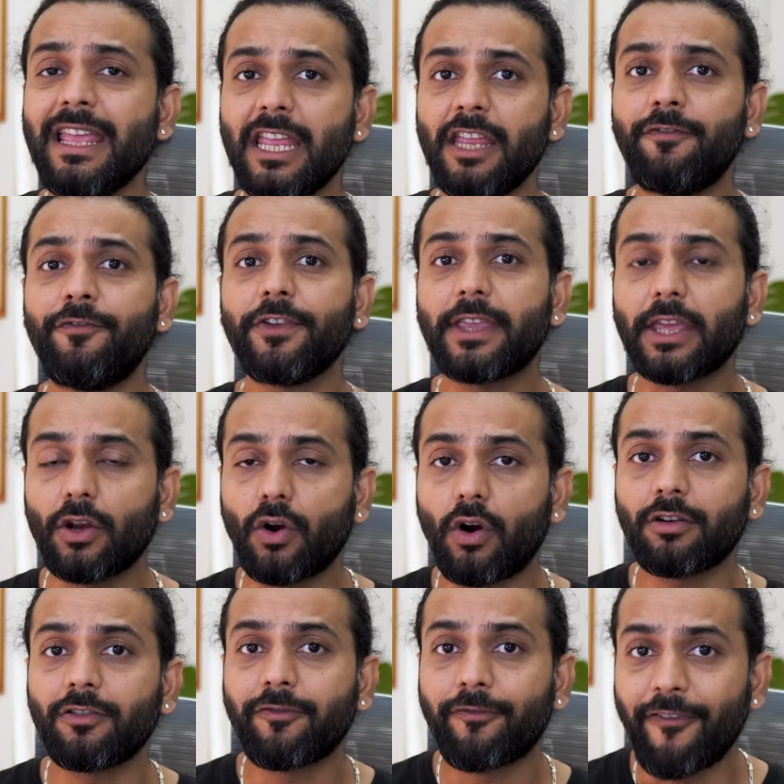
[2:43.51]
If you
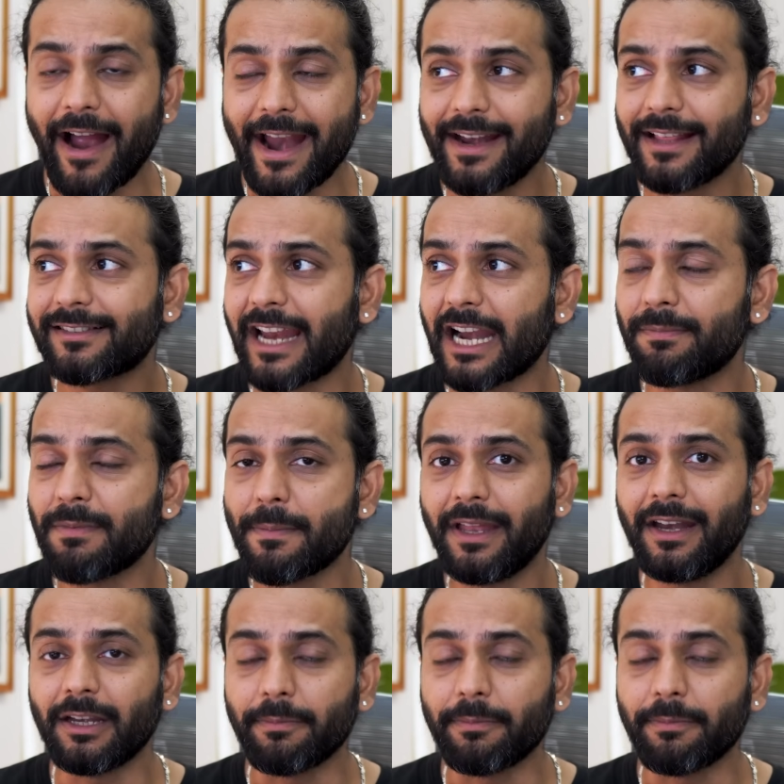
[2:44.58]
cannot find a sitemap there,